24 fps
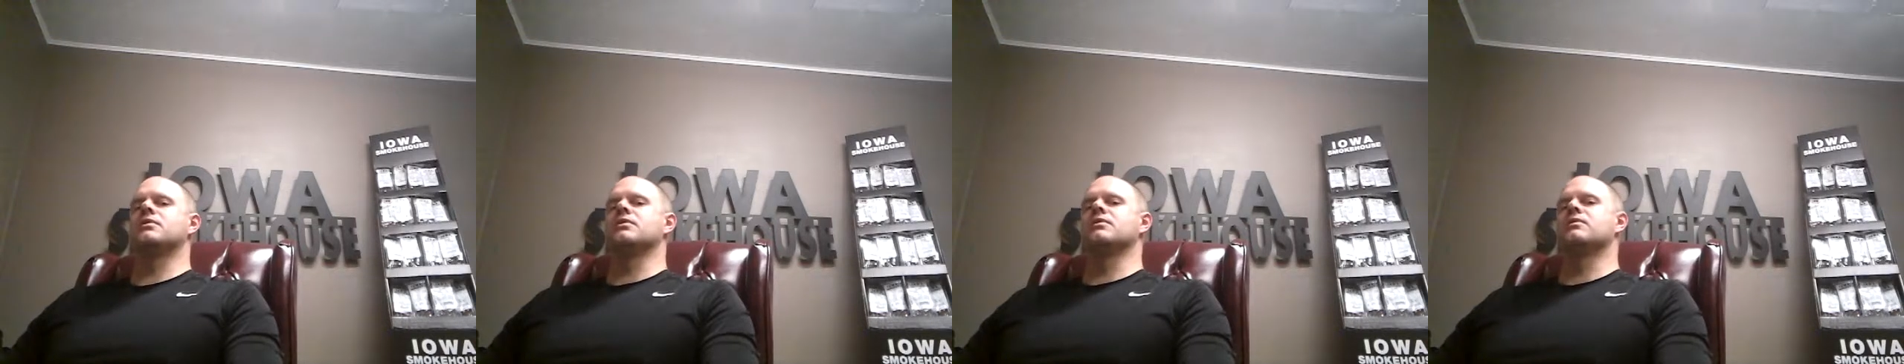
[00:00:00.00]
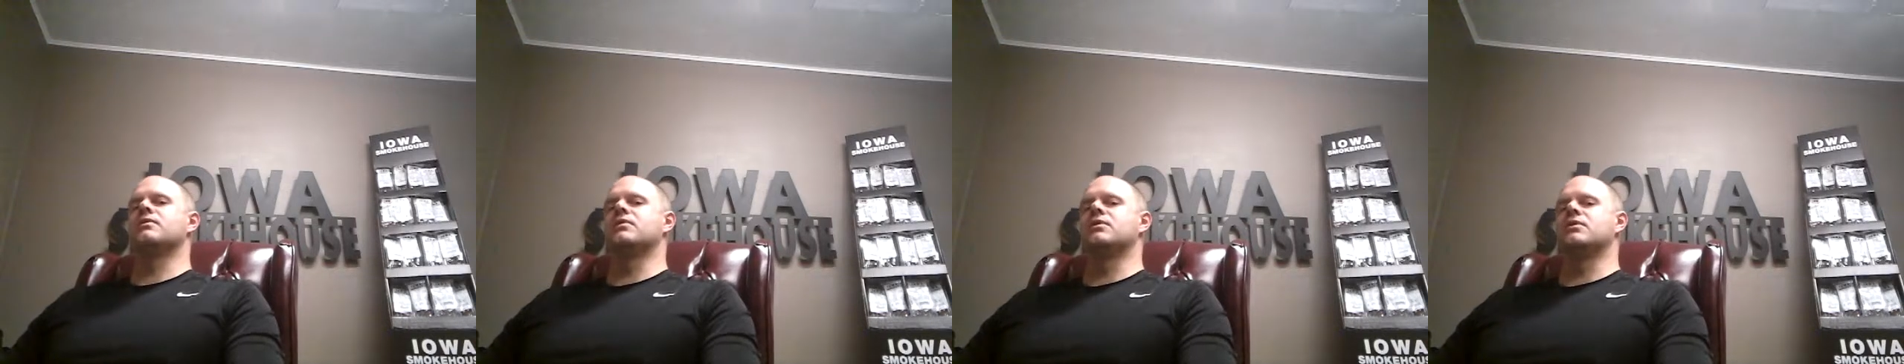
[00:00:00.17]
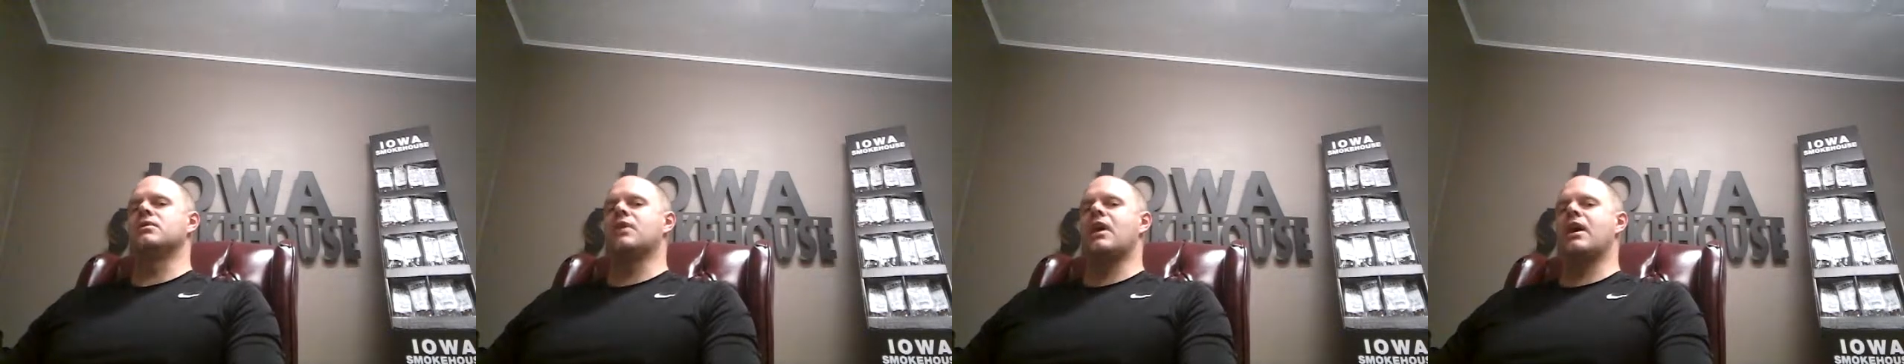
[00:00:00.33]

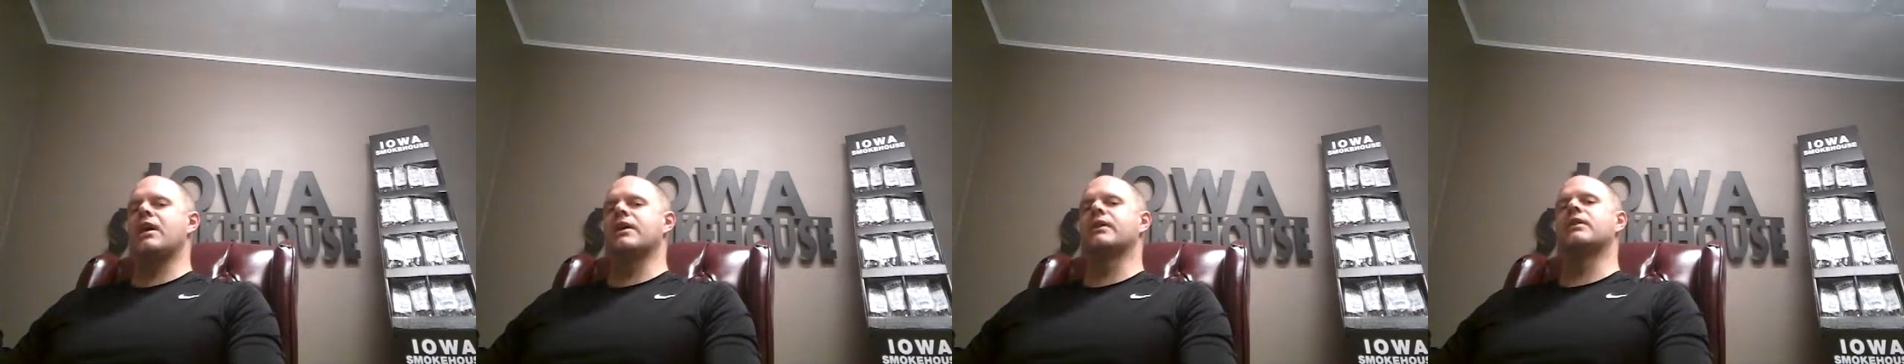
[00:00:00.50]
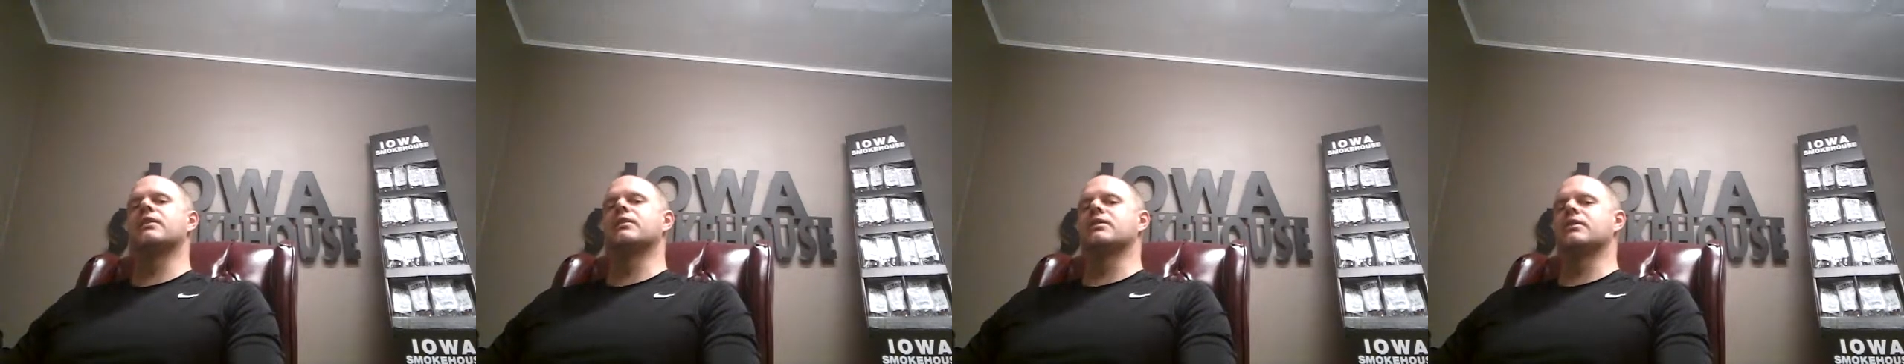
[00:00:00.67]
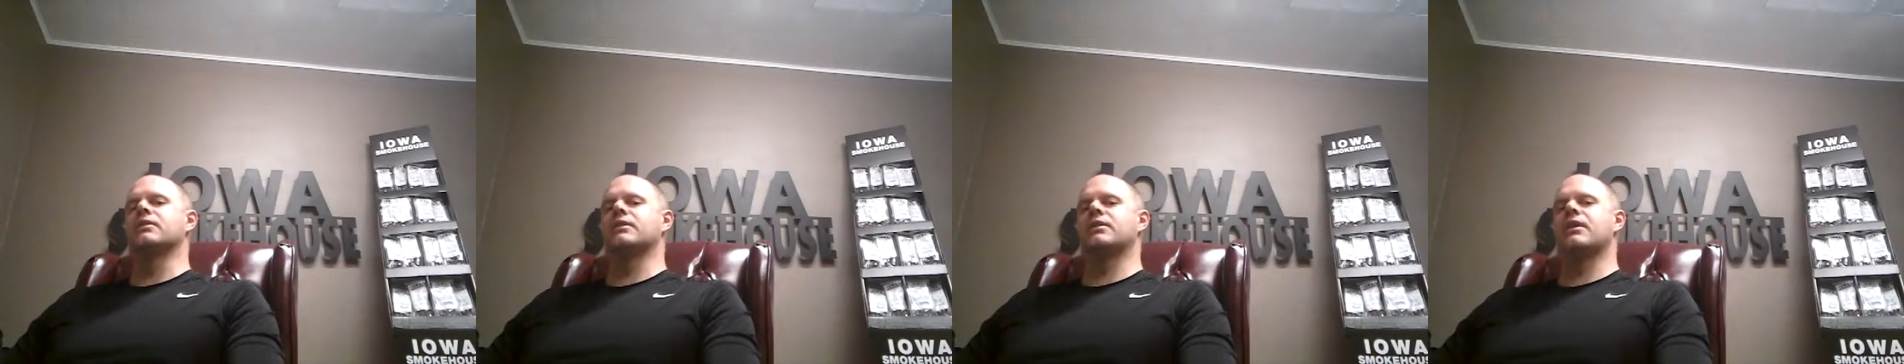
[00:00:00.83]
if you're
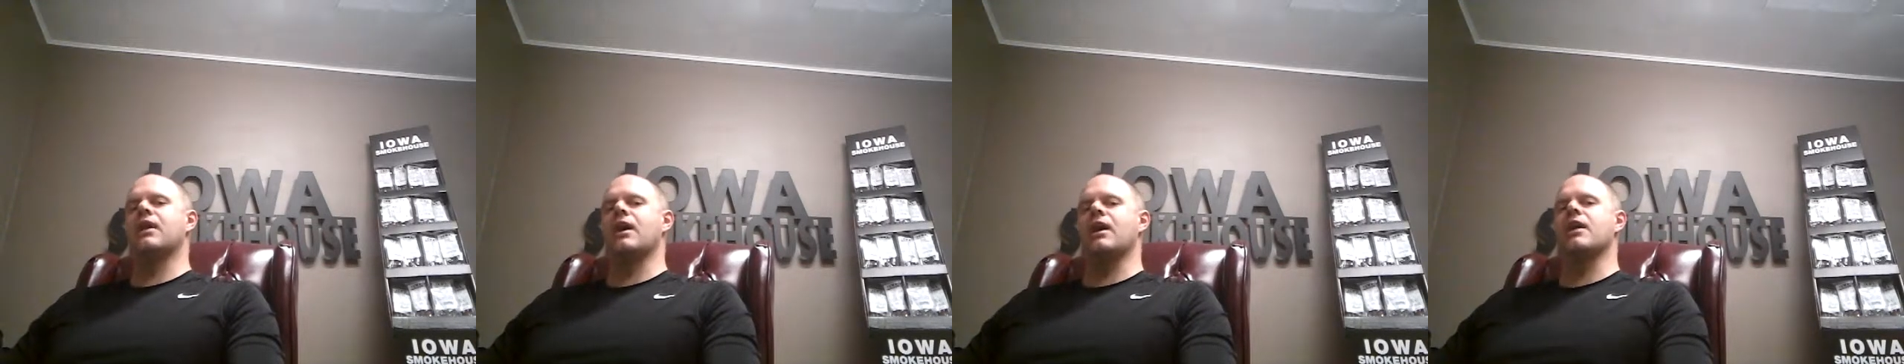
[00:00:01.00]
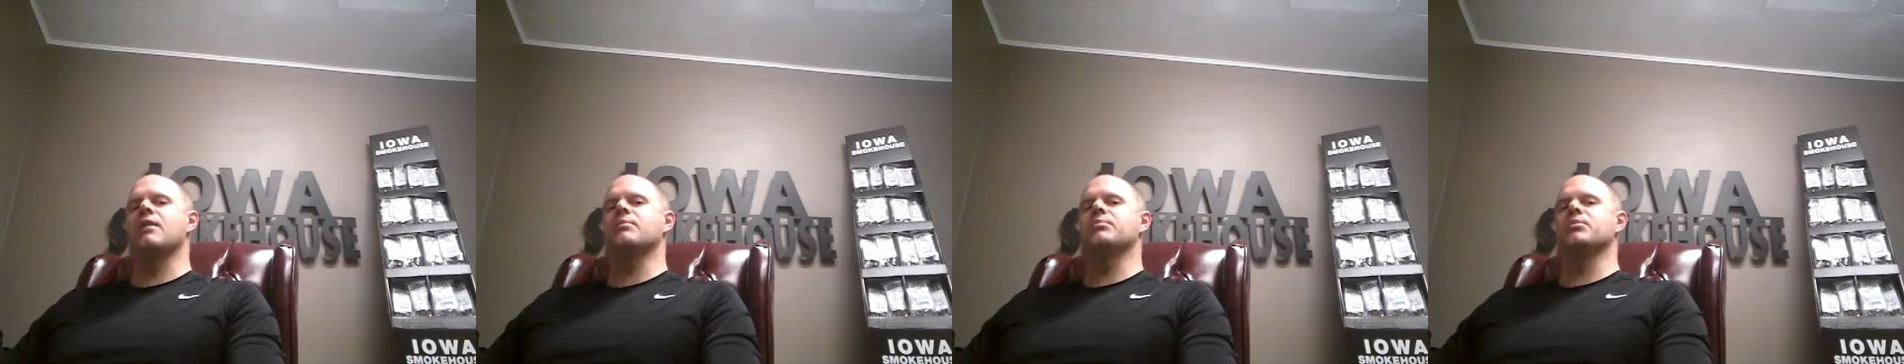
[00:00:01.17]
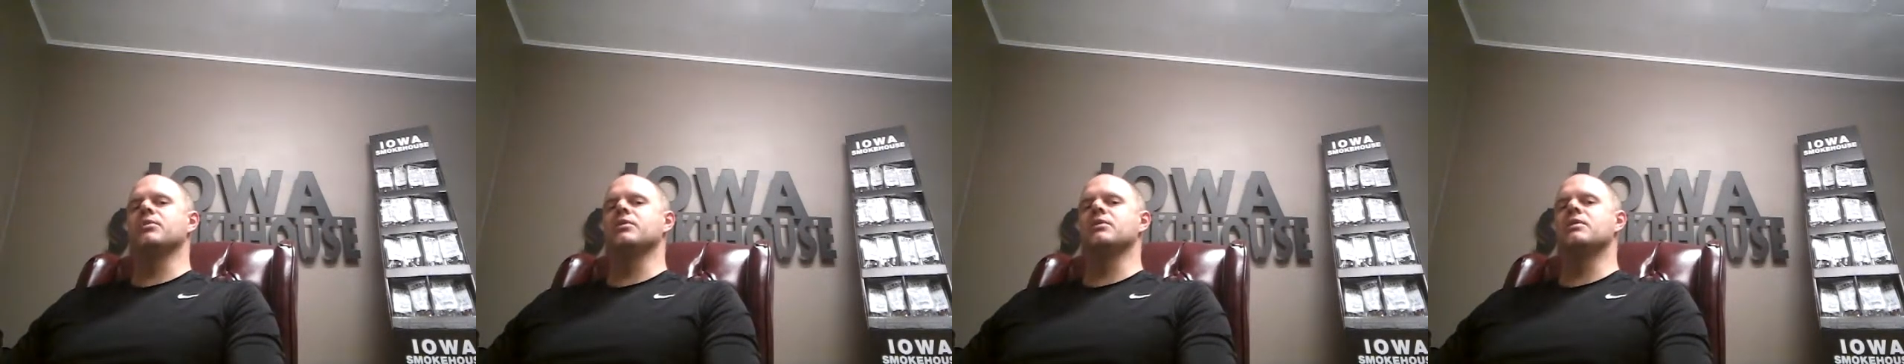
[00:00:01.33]
hiking or
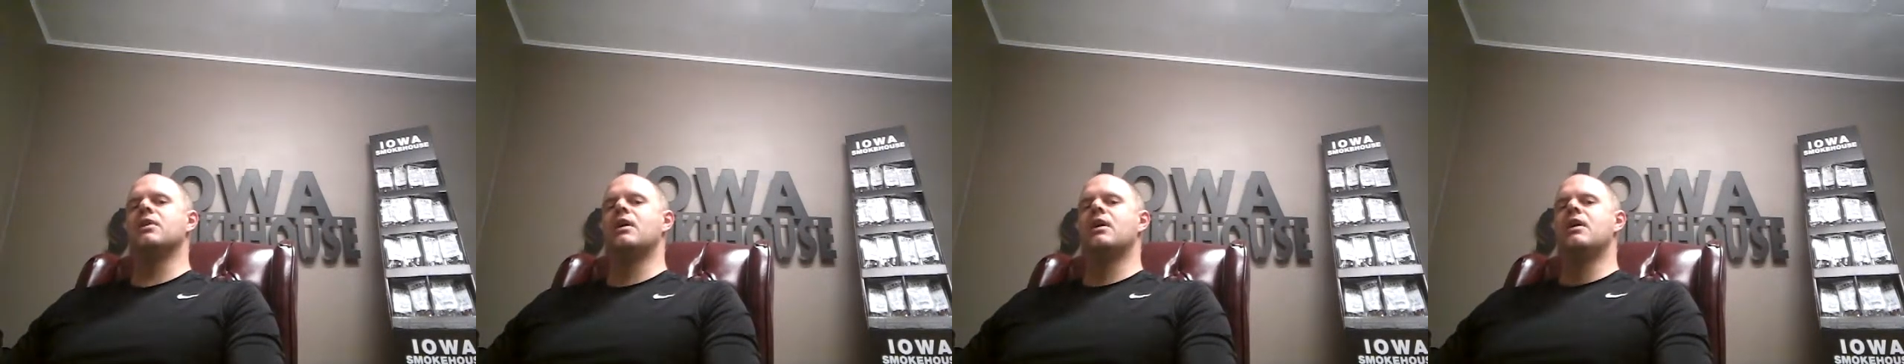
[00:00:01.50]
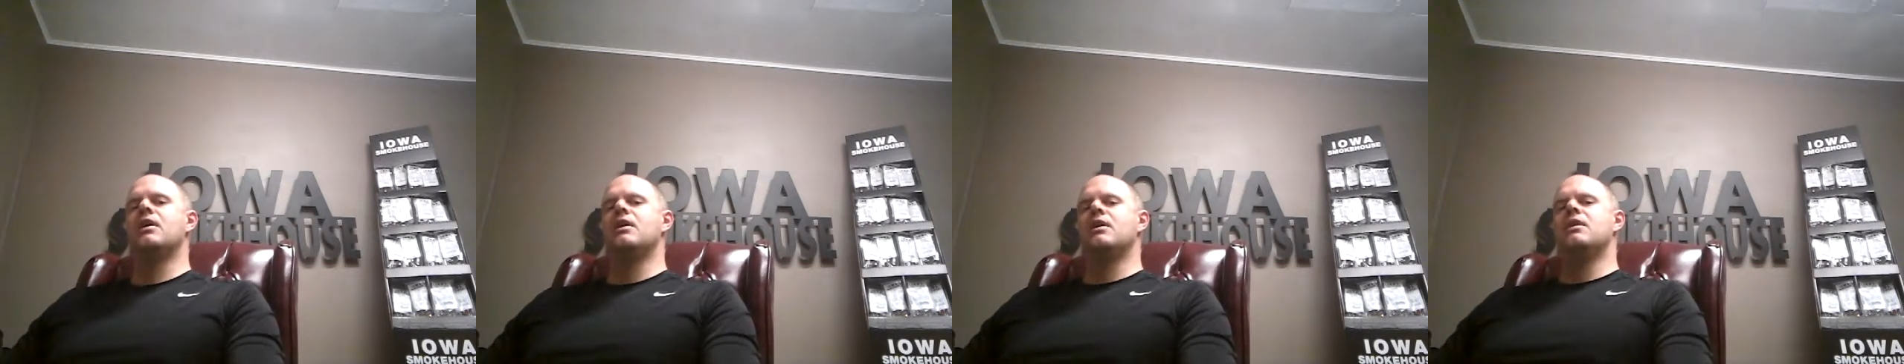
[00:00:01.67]
camping.